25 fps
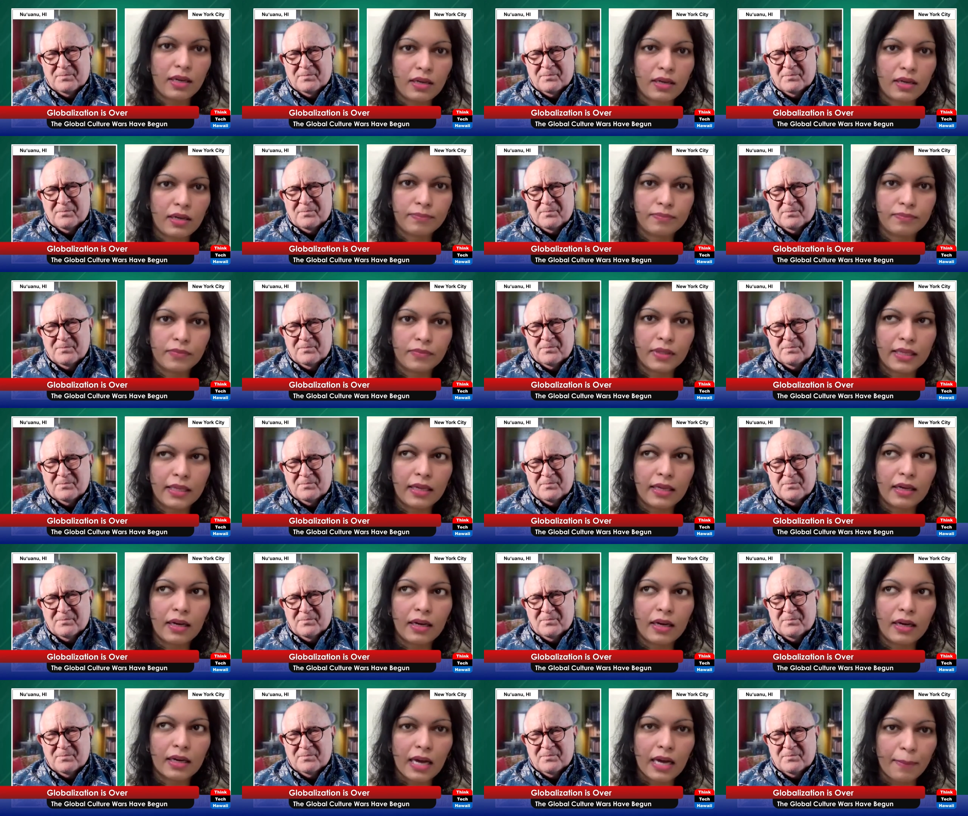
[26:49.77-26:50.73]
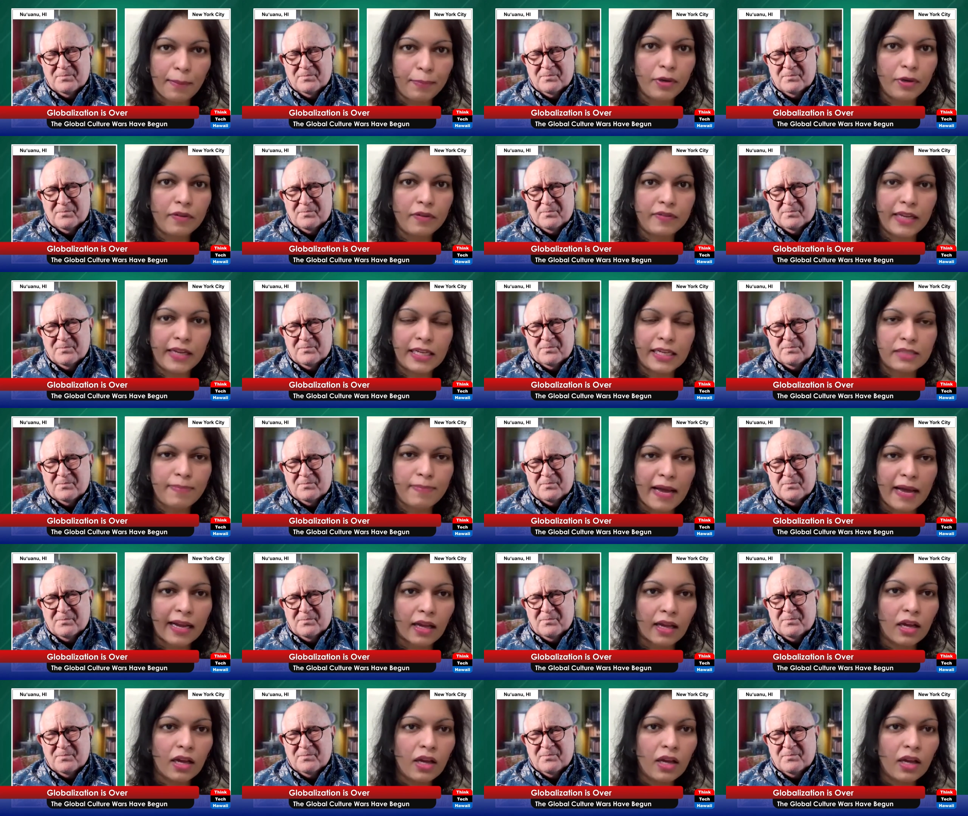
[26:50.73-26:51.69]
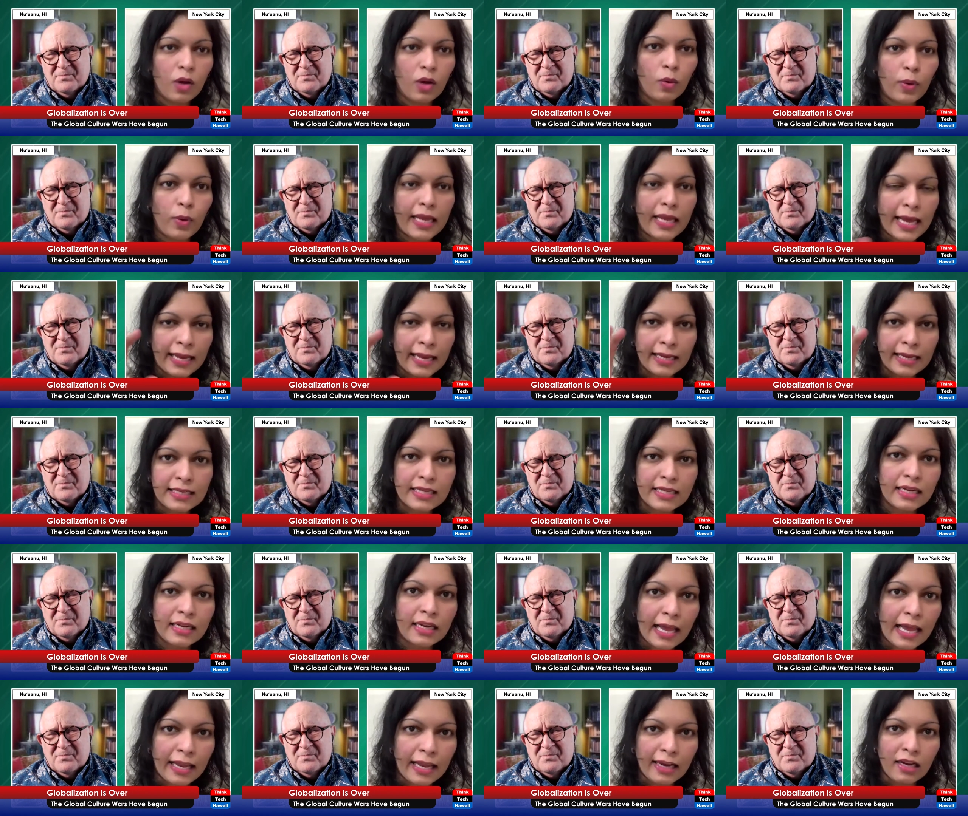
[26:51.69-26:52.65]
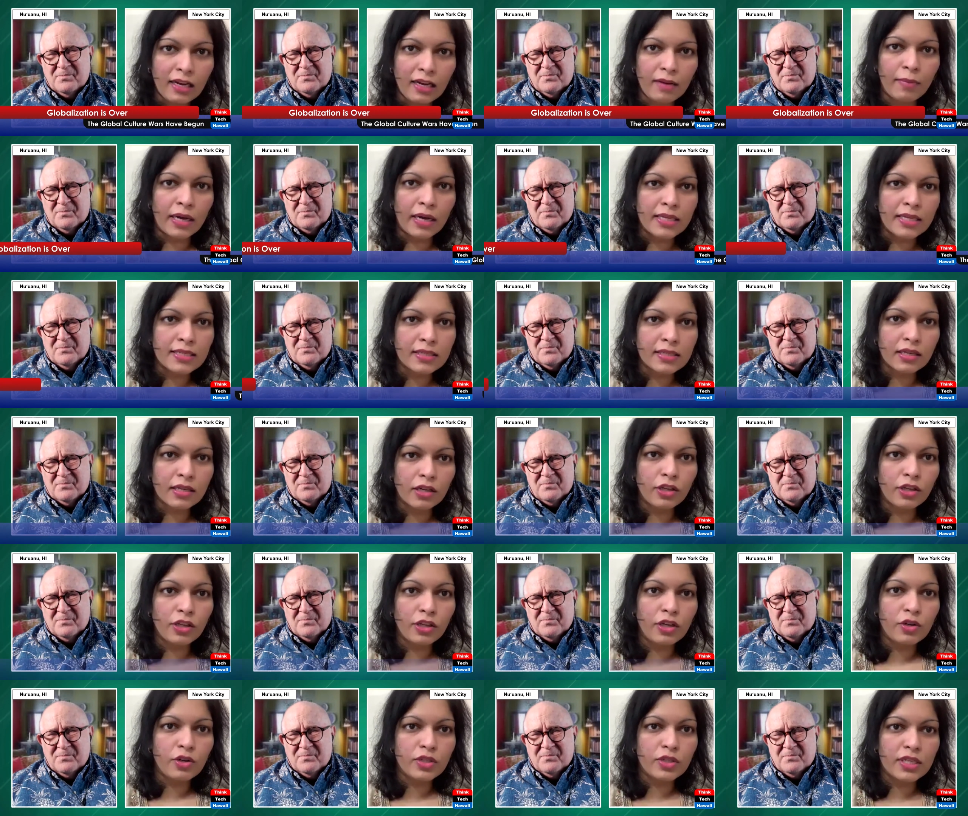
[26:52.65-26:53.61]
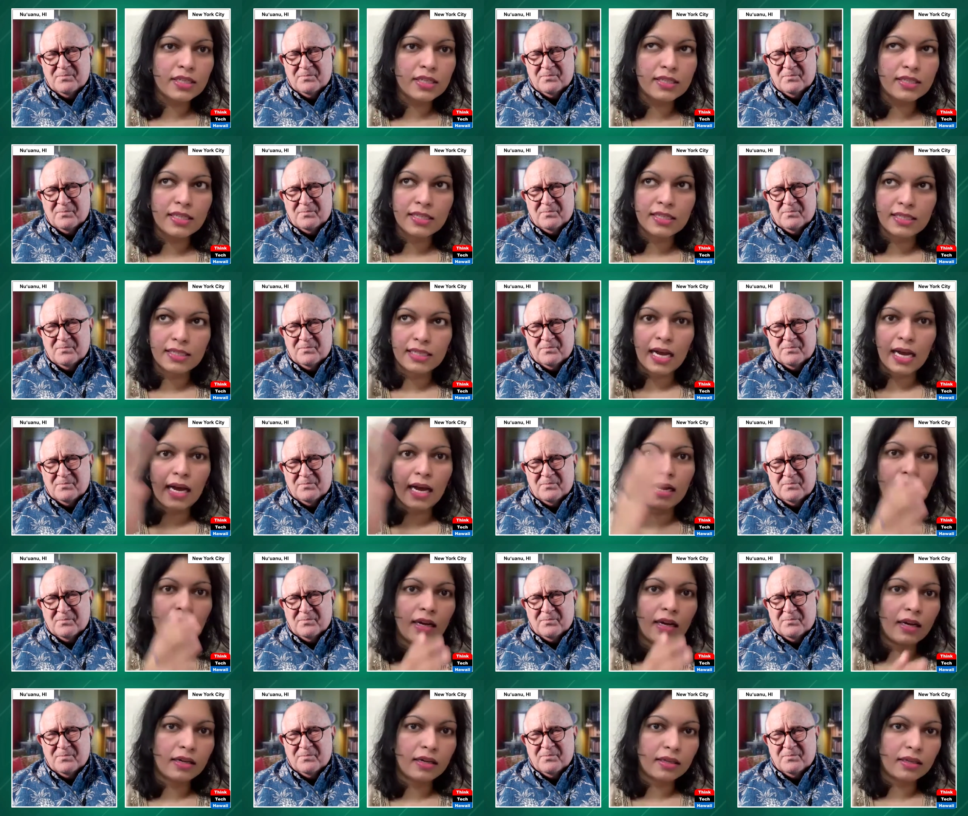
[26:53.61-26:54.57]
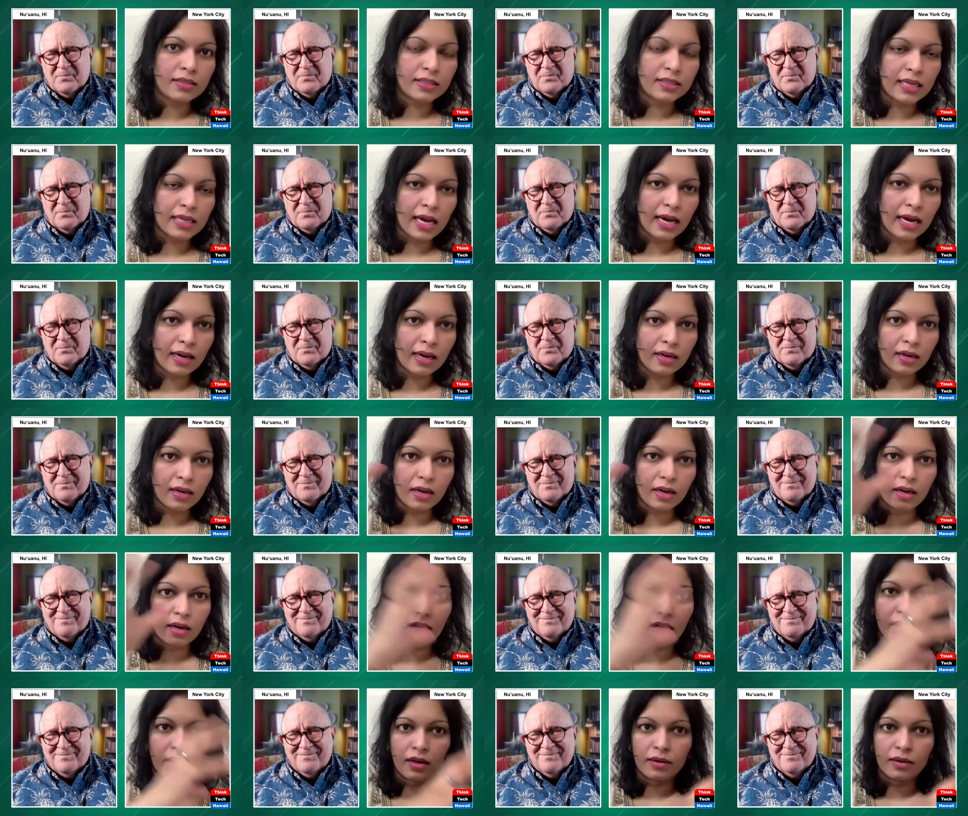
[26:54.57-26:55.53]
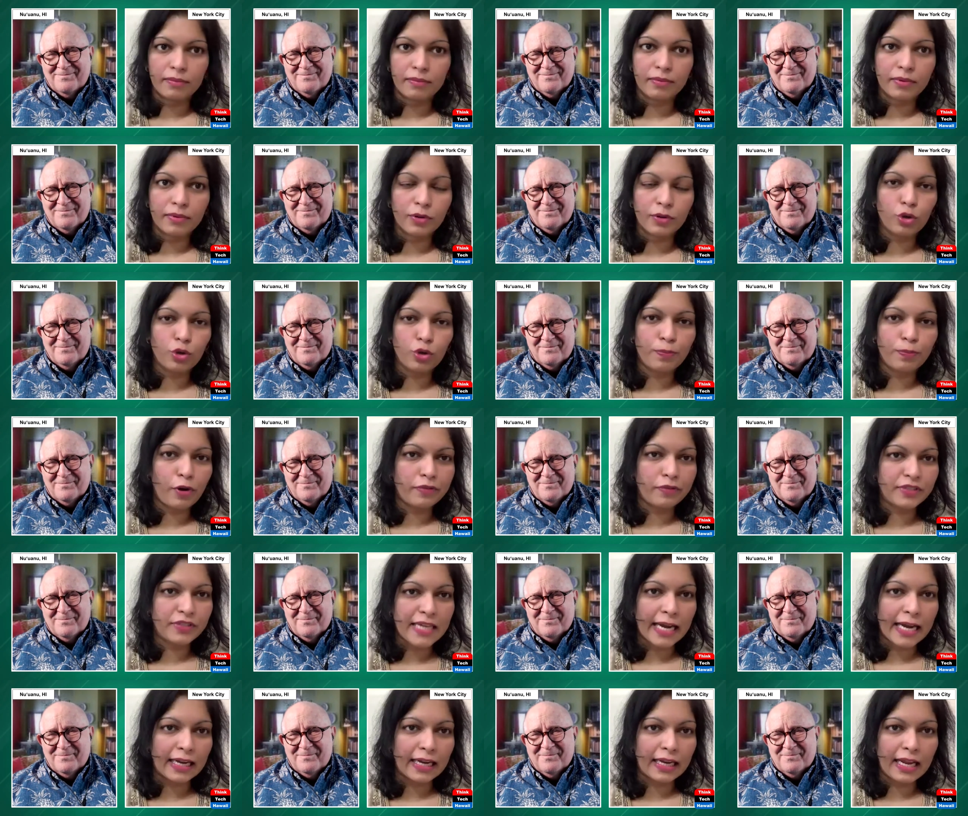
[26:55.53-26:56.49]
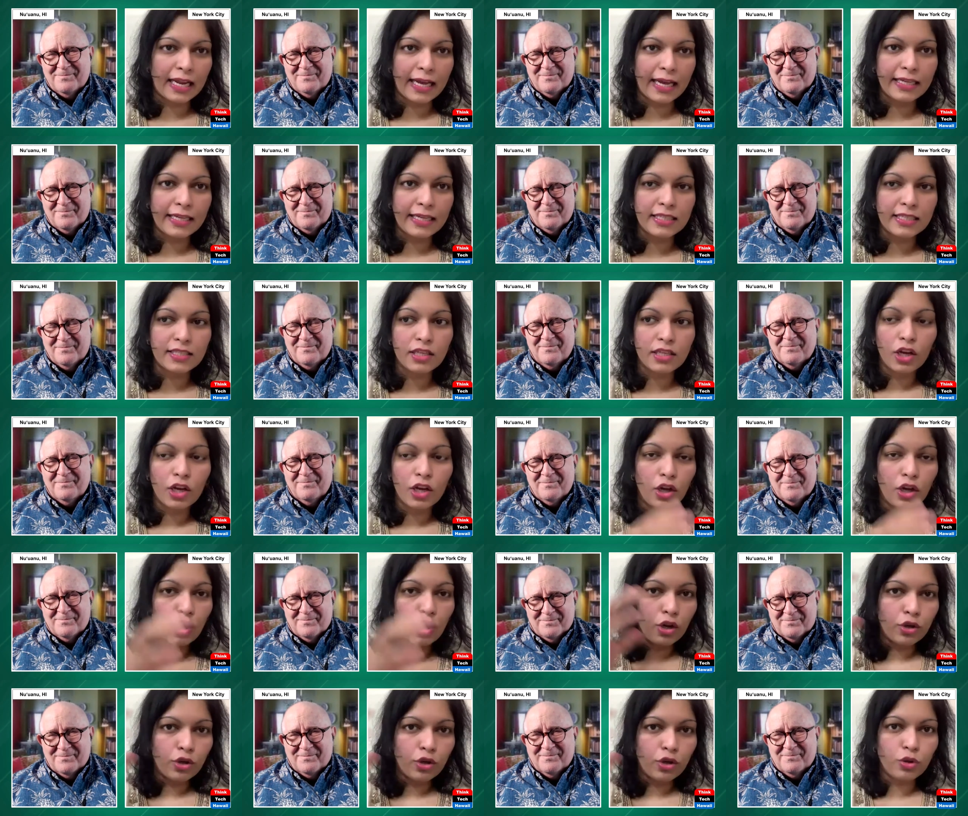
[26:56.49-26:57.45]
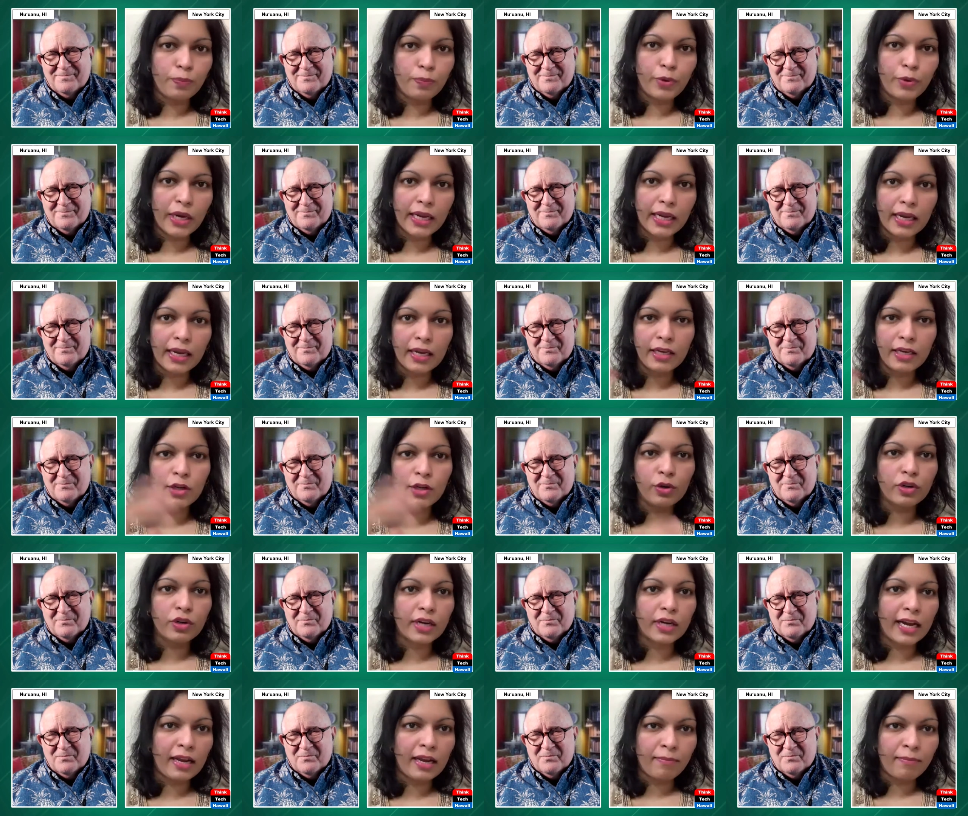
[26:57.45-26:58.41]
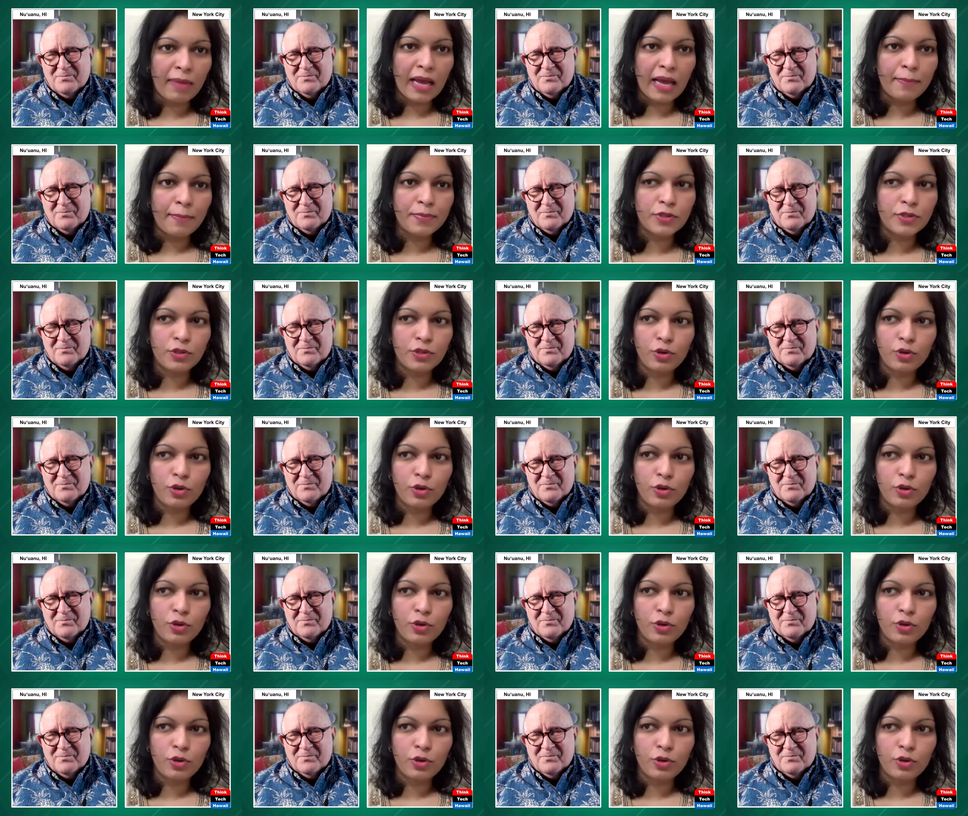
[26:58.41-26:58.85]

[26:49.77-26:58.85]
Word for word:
Speaker 1: uh, a couple of days back when Elon, Elon Musk uses the star uh, star uh, group of satellites to bring in Ukraine maps.